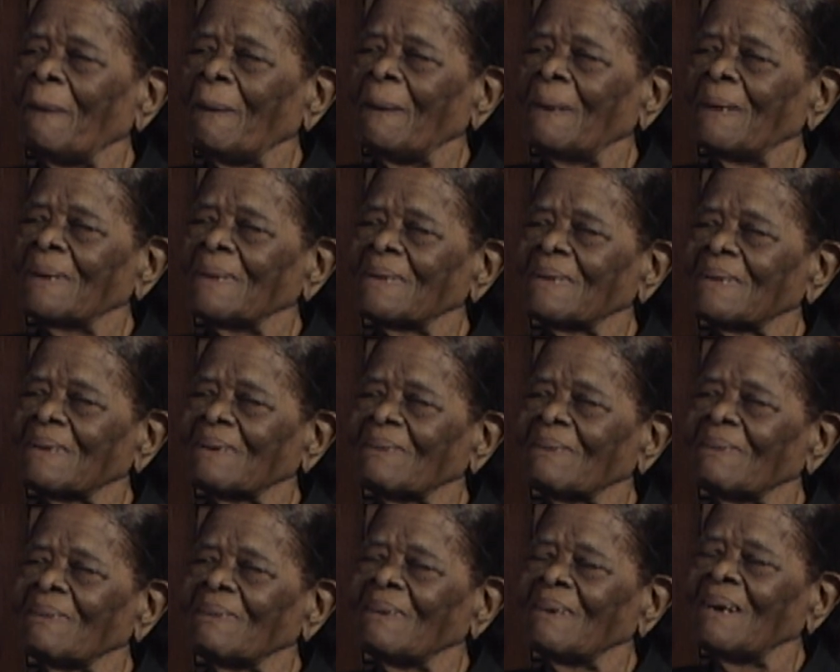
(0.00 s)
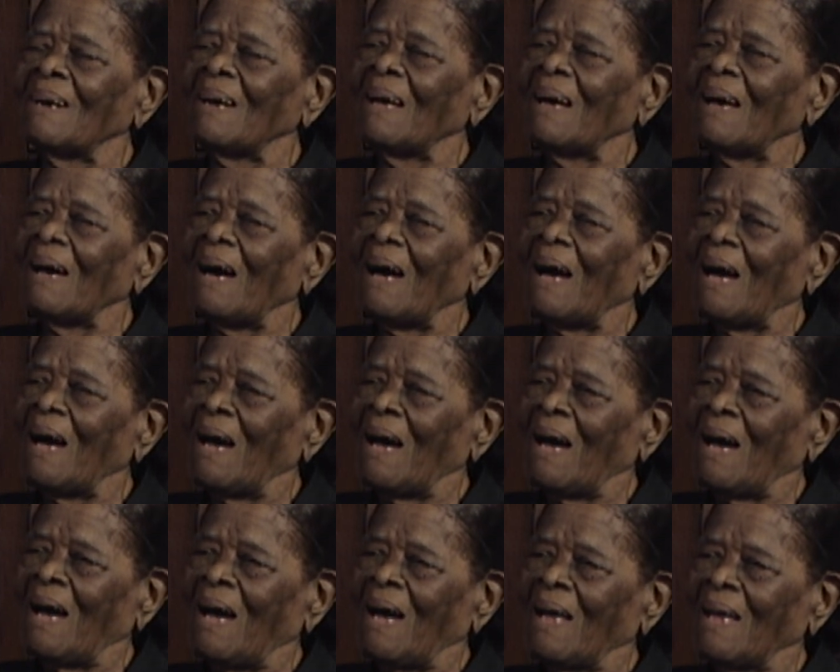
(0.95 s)
So
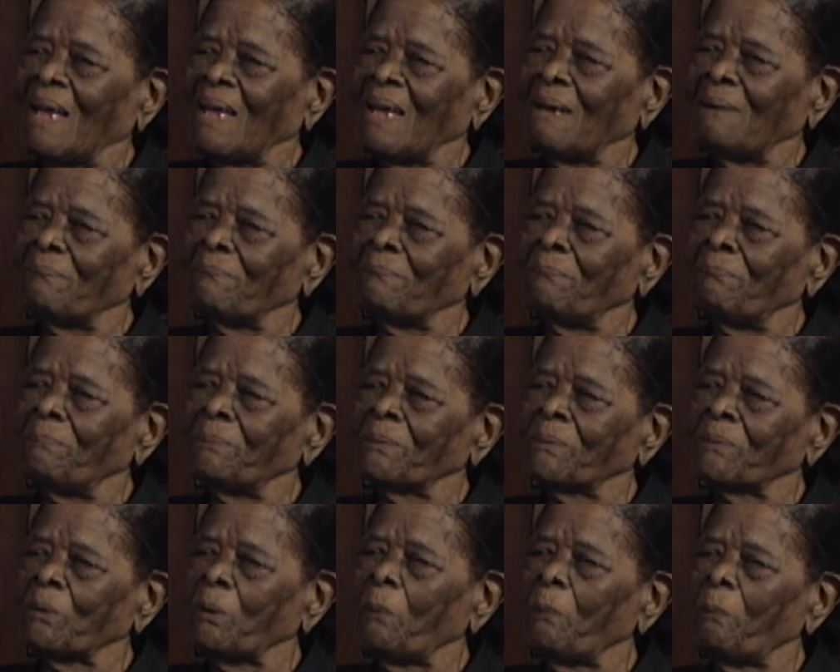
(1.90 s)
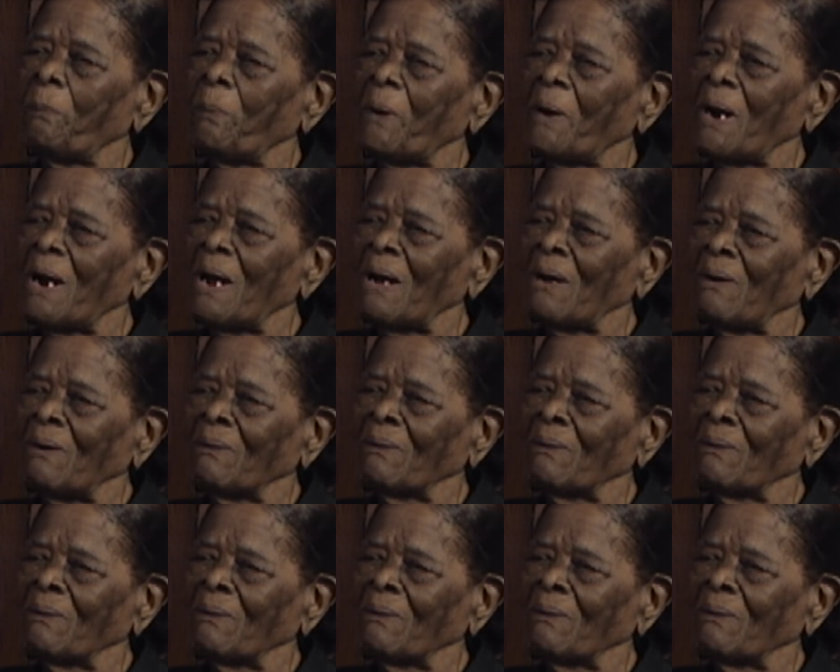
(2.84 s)
I am so proud